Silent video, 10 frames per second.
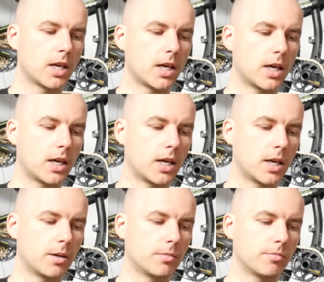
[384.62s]

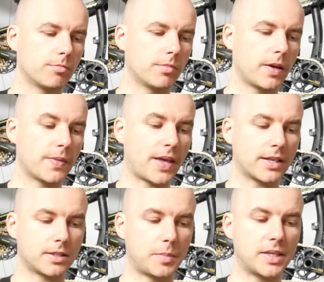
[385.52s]

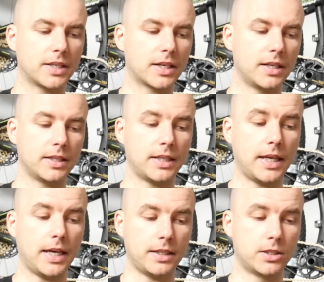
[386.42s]
That's basically
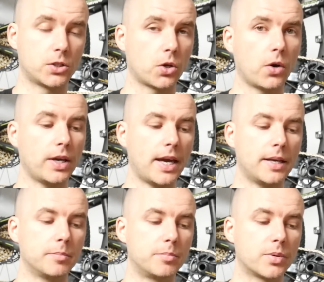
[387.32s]
it. Soy
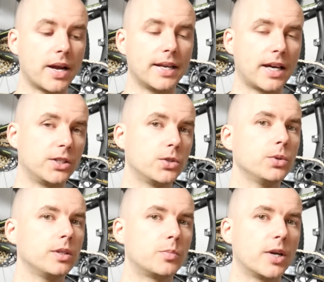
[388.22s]
and bread. I
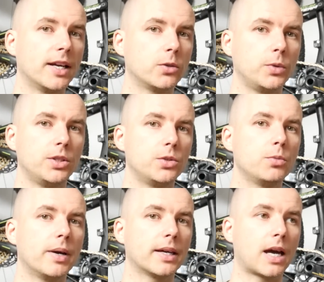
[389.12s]
do eat bread. We do
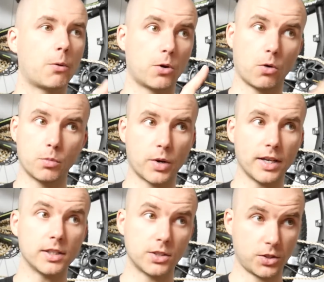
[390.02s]
make our own
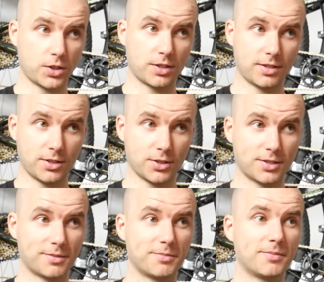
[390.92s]
bread. It's
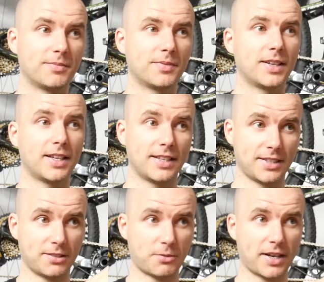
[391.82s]
just
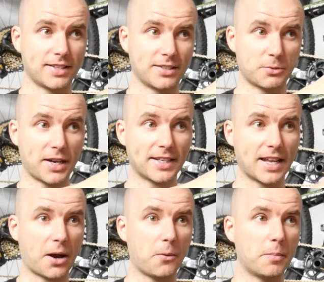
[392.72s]
right
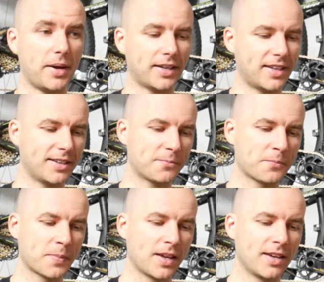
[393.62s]
now making
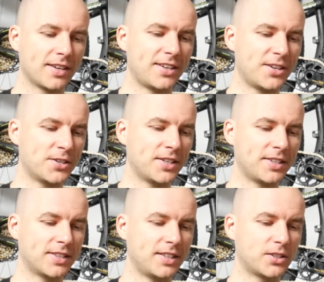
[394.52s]
here
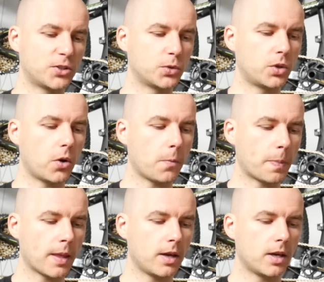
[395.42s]
in the studio.
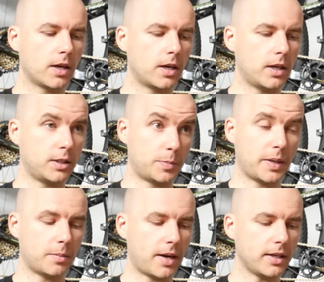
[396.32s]
It's
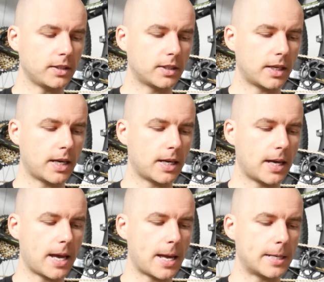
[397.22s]
been made,
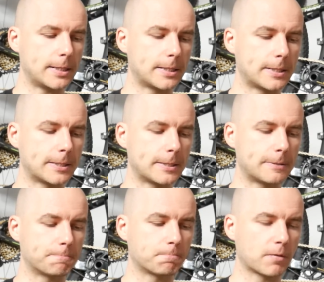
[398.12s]
and
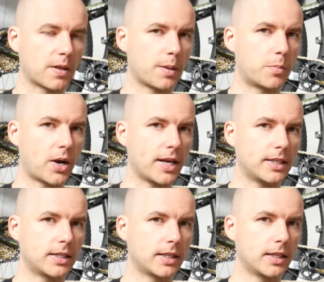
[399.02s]
the bread